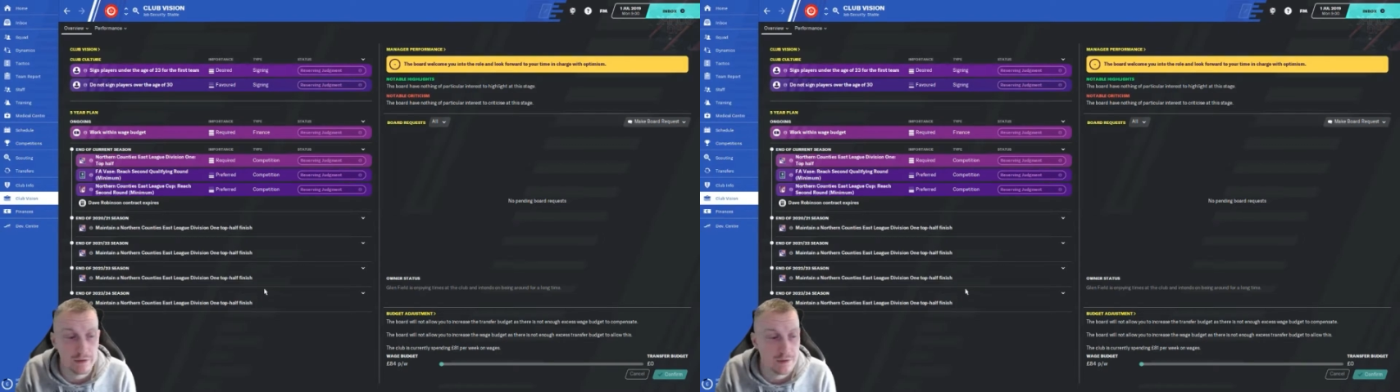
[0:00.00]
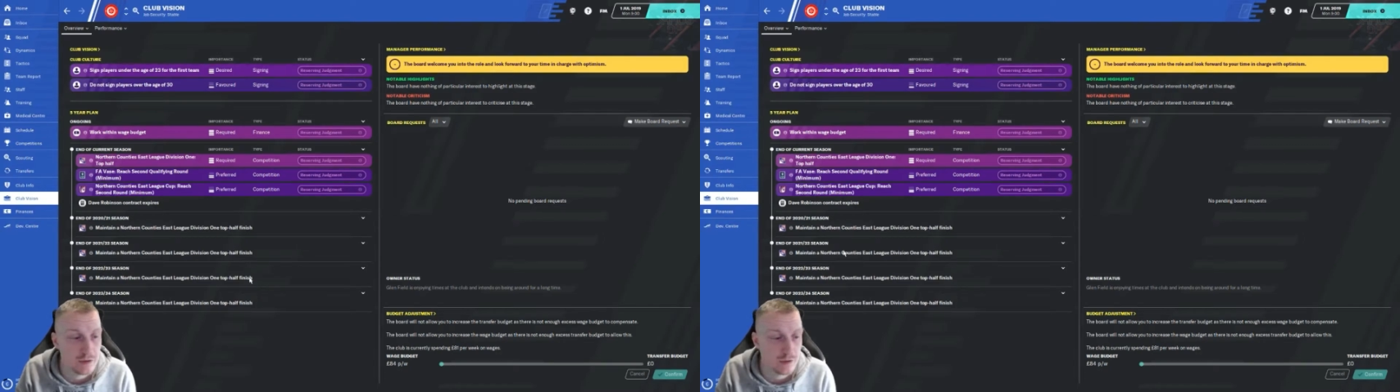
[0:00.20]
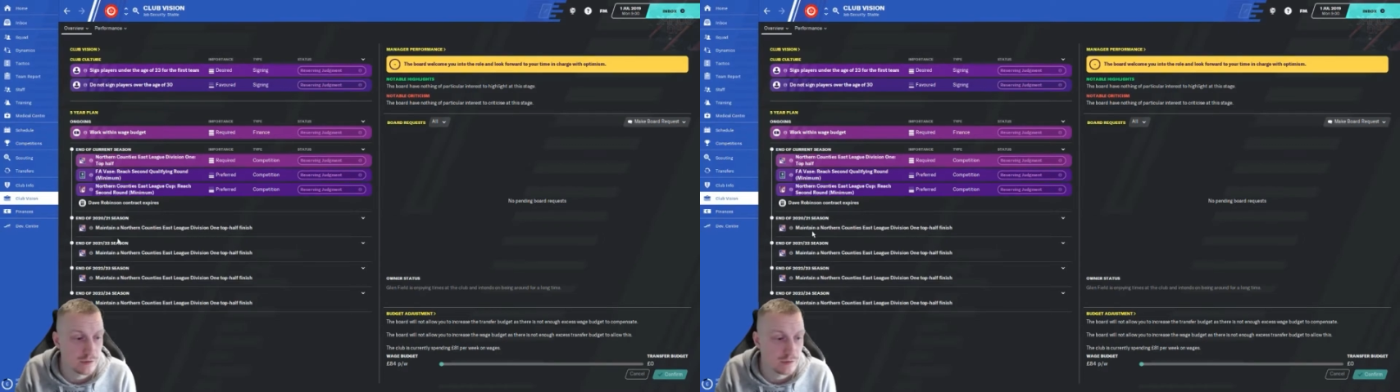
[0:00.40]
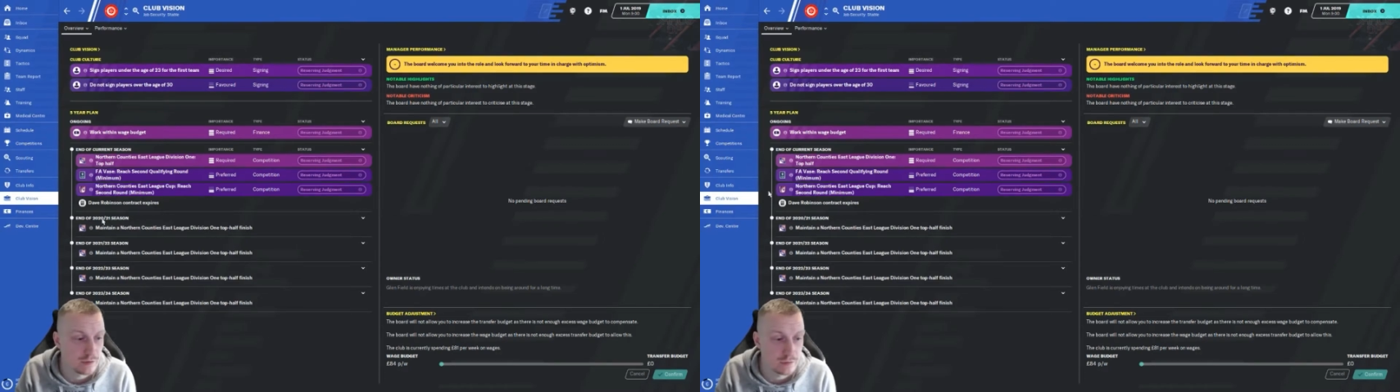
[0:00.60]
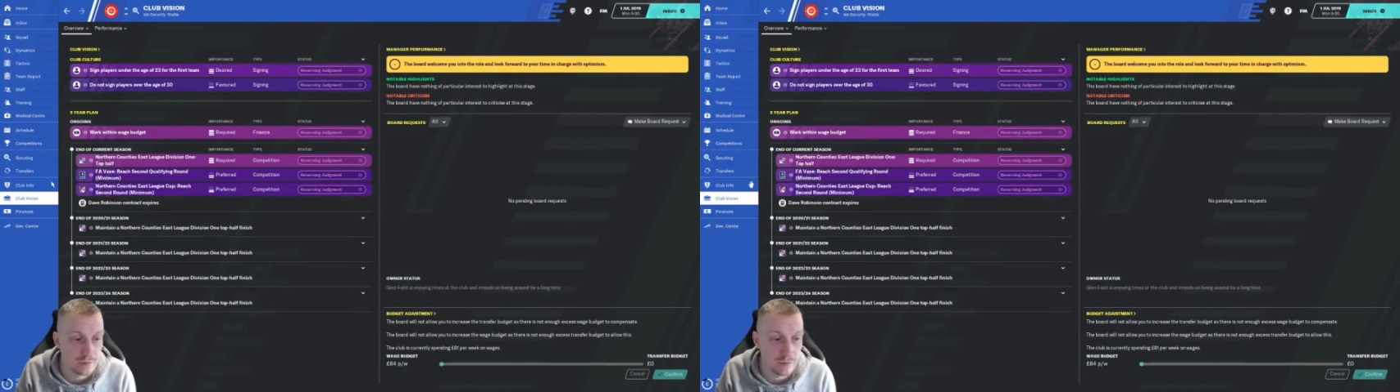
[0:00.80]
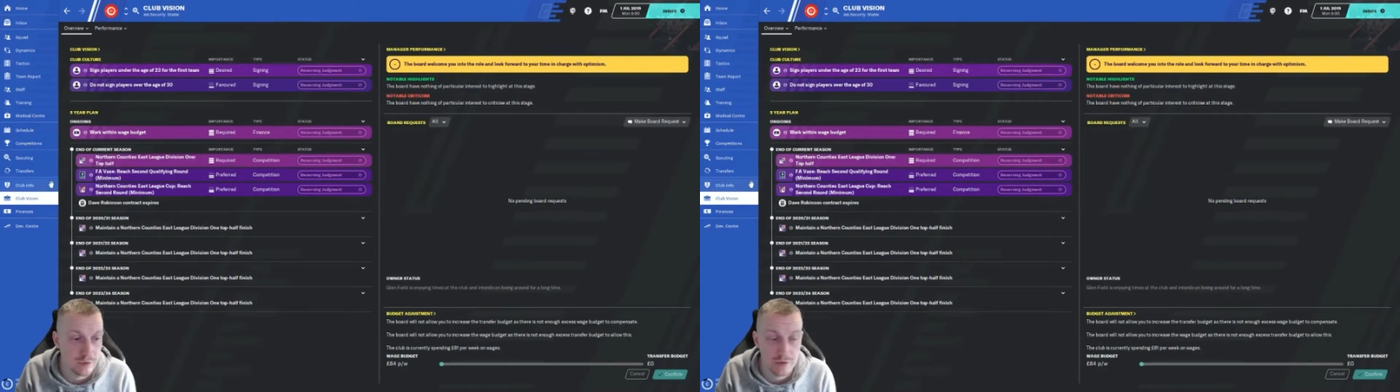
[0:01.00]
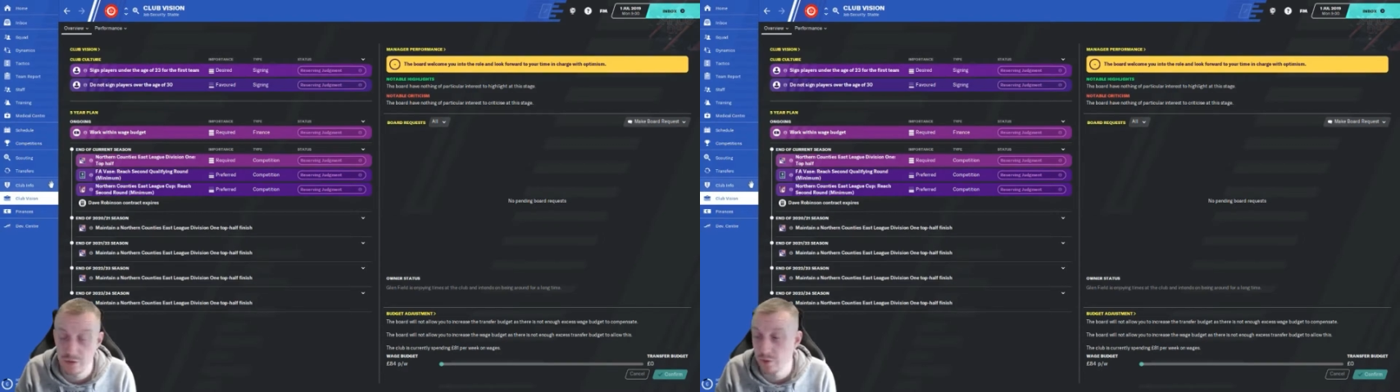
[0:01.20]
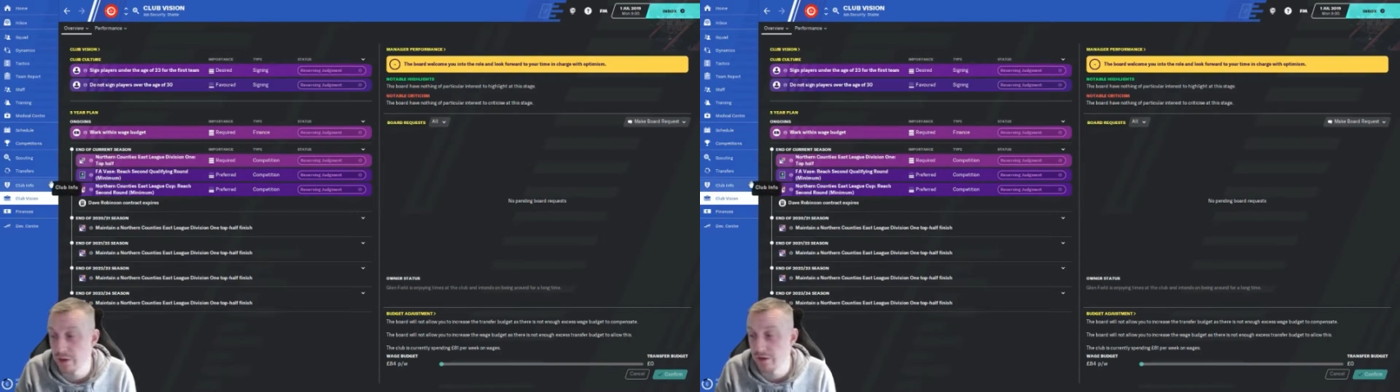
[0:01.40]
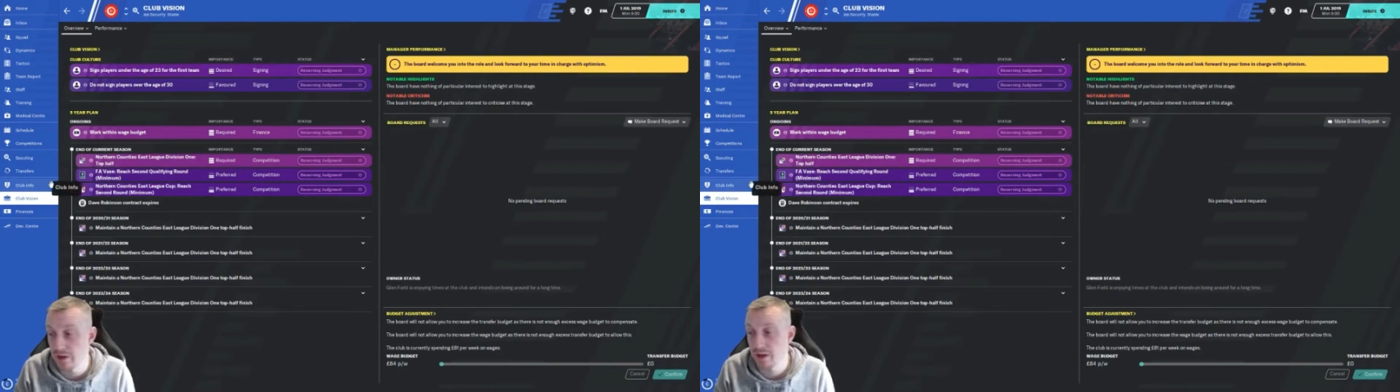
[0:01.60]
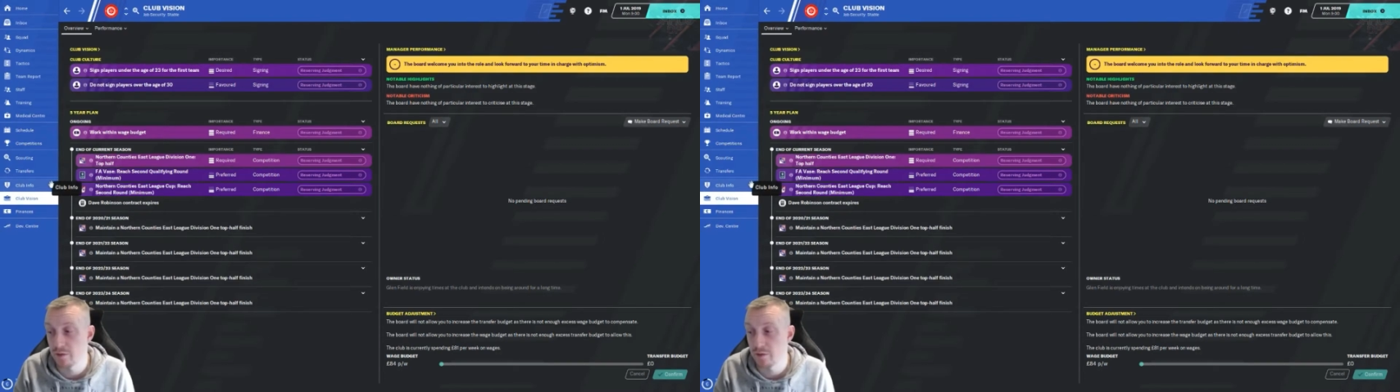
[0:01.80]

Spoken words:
so we're on to a winner there,